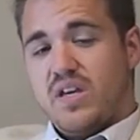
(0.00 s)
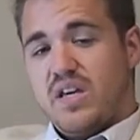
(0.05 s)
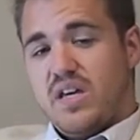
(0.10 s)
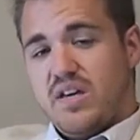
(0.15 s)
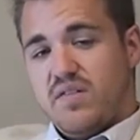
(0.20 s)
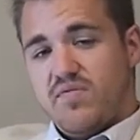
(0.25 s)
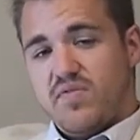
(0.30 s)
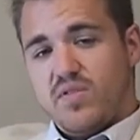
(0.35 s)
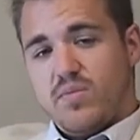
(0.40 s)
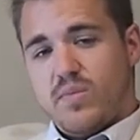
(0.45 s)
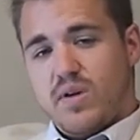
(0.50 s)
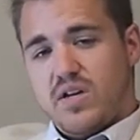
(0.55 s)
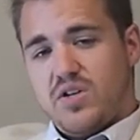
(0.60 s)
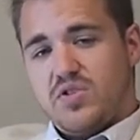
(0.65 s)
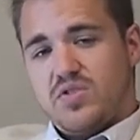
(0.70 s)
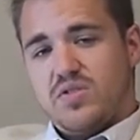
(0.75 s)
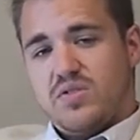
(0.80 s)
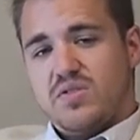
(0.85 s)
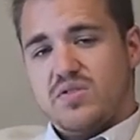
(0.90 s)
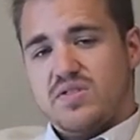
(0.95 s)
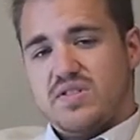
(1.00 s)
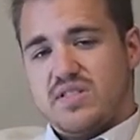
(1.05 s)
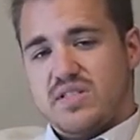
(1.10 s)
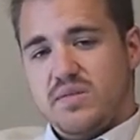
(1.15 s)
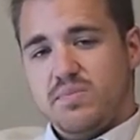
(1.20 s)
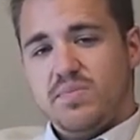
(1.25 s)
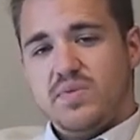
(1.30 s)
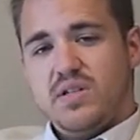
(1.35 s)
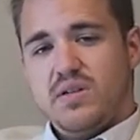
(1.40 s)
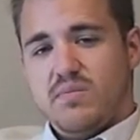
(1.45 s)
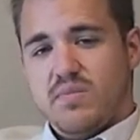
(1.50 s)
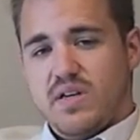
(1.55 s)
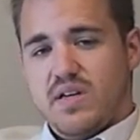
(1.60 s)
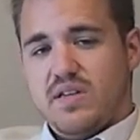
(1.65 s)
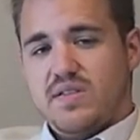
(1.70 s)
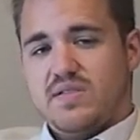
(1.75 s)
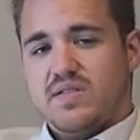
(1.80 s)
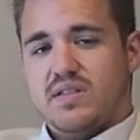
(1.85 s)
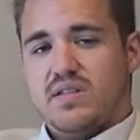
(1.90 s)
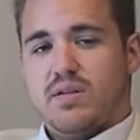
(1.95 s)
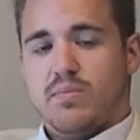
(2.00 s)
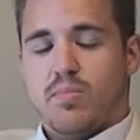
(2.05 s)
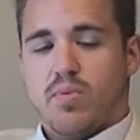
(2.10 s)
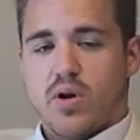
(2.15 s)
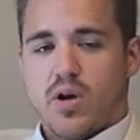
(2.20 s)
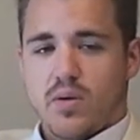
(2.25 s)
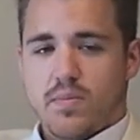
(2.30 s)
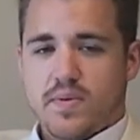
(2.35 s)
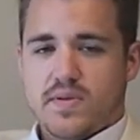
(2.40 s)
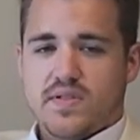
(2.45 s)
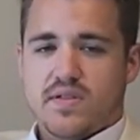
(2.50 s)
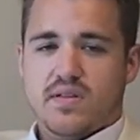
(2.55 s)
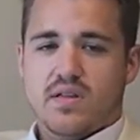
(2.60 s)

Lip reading: informational simply means that the purpose